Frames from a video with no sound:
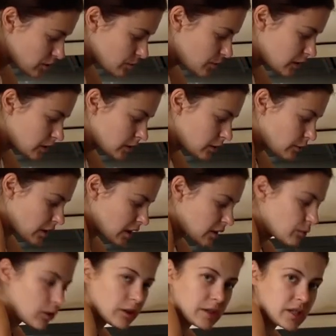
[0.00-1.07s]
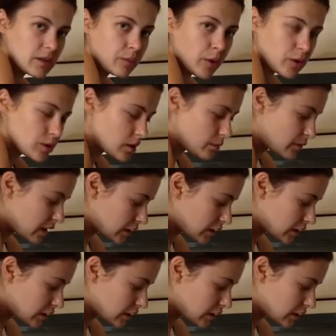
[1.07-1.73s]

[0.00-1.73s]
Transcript: to be, guacamole is supposed to be